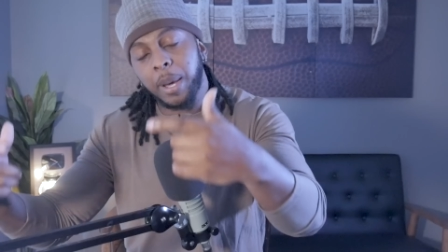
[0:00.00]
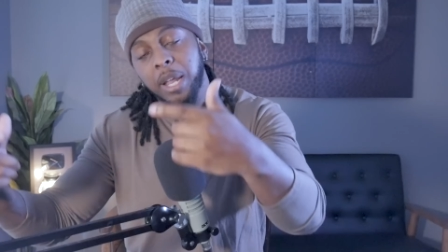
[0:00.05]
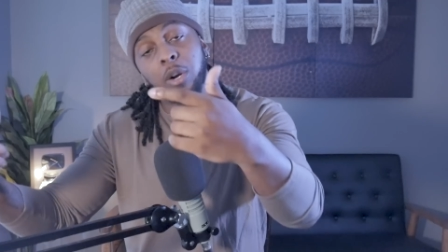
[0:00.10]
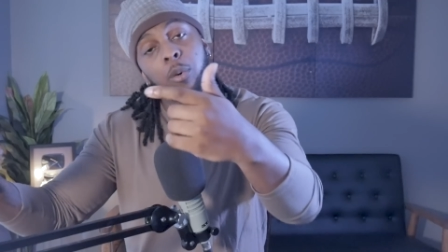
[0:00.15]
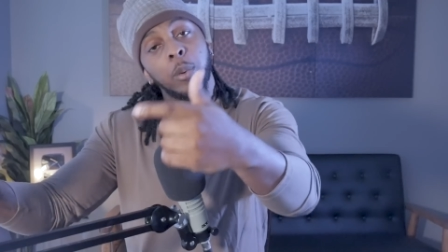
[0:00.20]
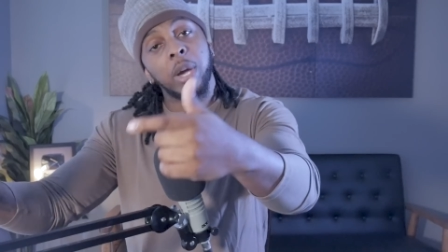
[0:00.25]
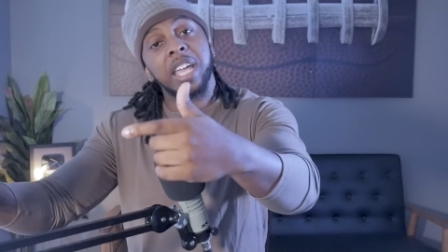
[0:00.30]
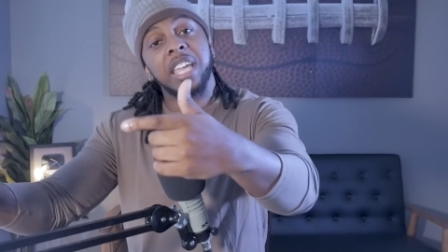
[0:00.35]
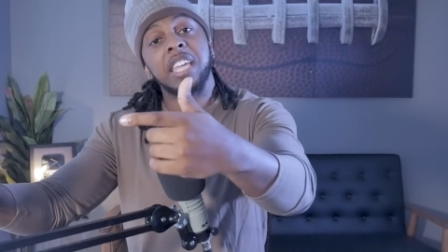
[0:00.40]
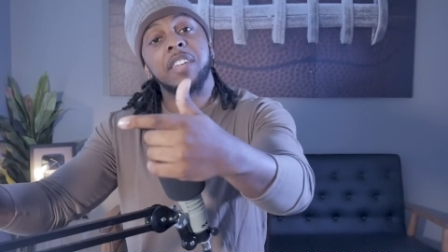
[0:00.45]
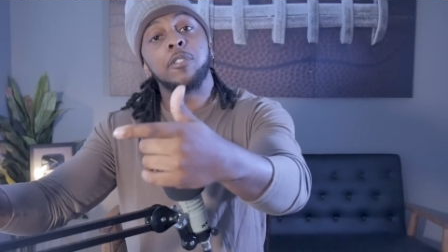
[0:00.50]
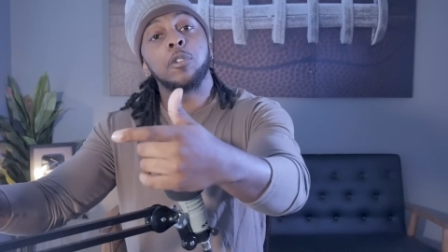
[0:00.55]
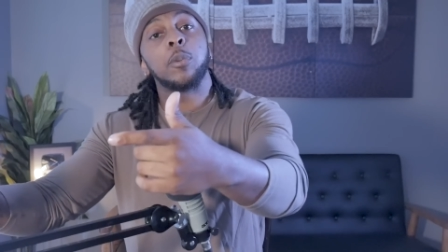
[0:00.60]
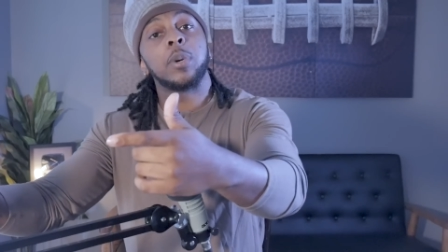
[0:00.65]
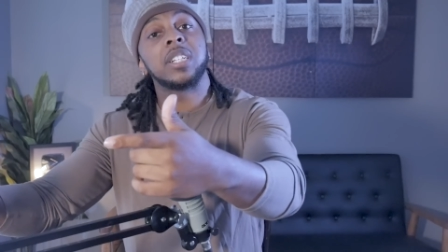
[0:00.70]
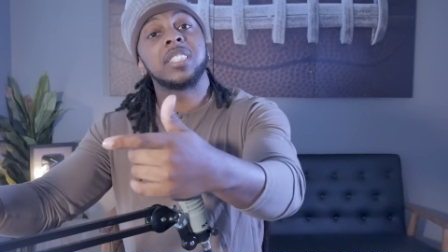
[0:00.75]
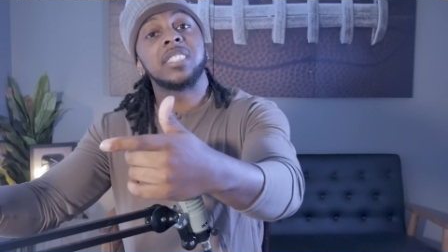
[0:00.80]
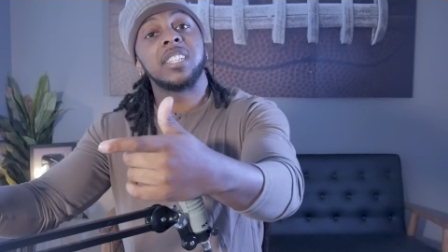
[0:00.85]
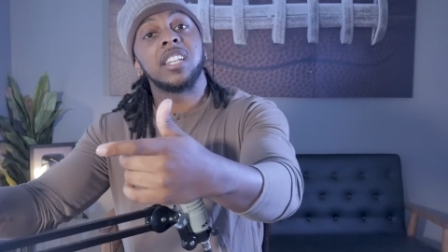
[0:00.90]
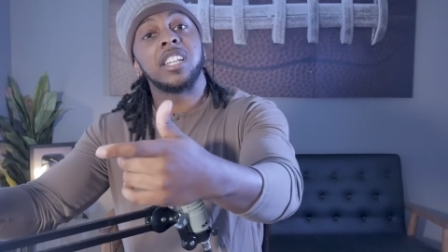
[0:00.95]
By the way, if you
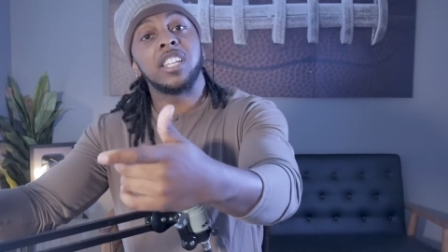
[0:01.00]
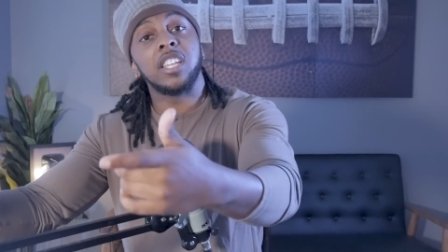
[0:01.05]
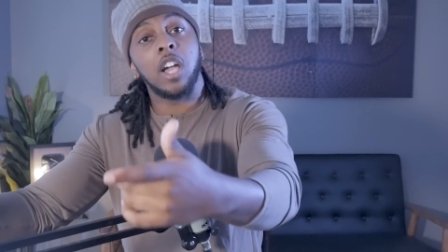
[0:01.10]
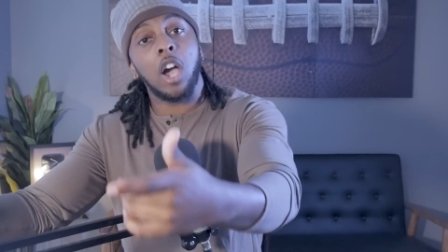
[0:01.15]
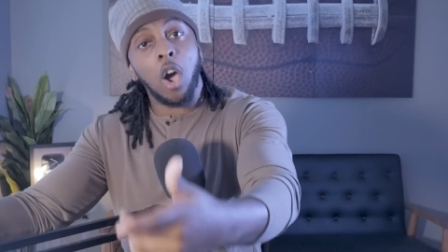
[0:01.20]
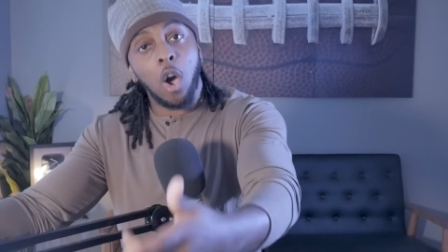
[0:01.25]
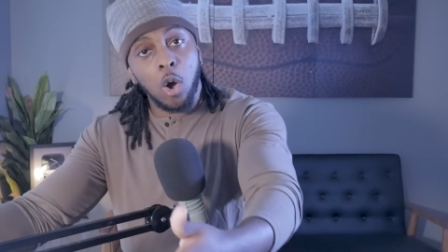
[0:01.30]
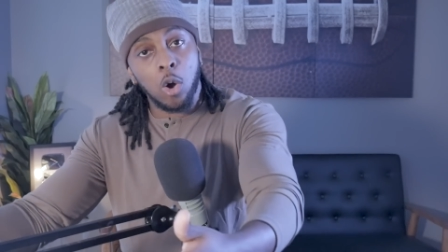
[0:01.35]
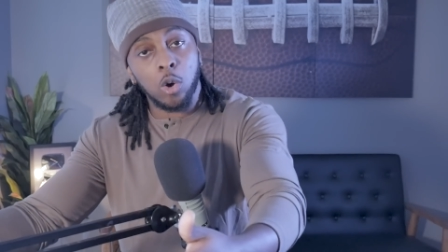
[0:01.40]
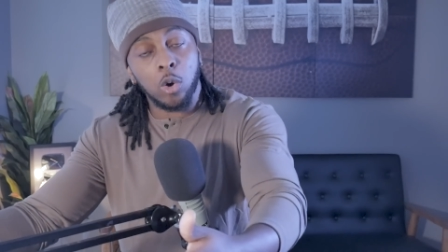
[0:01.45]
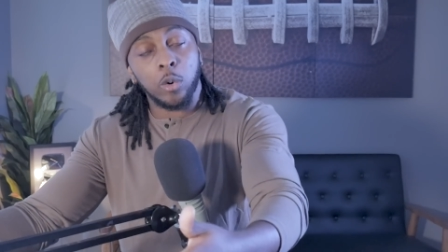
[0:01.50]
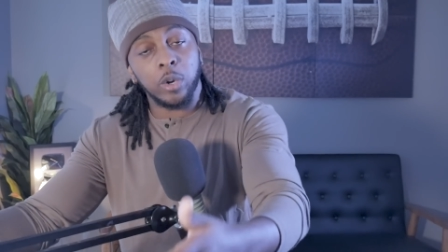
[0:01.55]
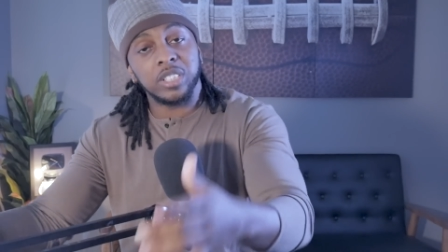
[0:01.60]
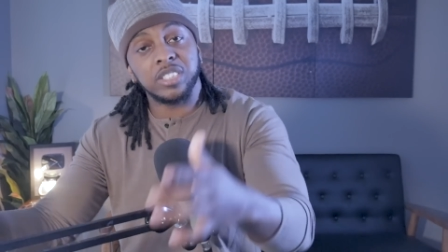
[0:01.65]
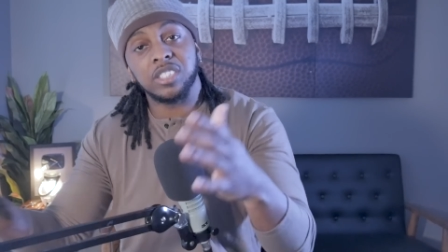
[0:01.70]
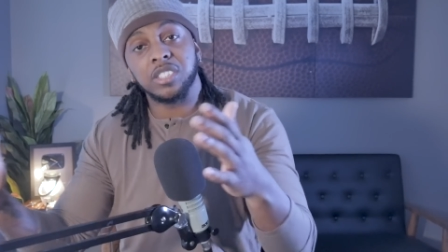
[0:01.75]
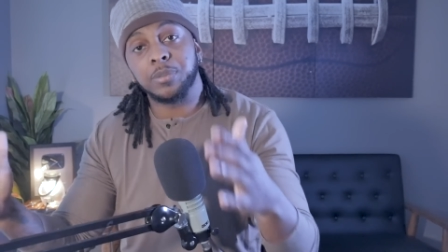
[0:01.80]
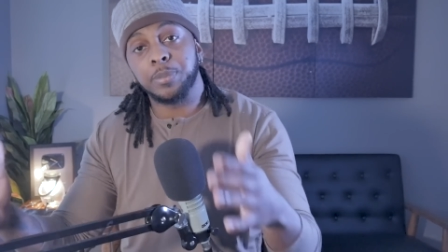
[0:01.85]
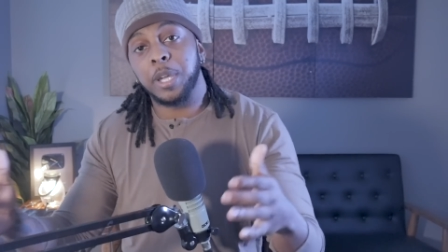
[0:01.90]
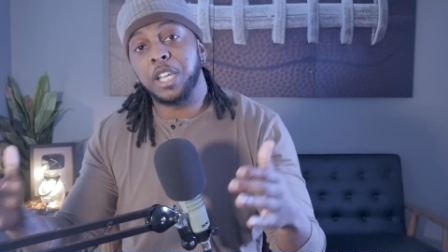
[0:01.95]
want to send in your own
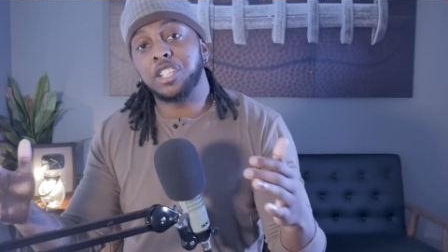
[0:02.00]
questions,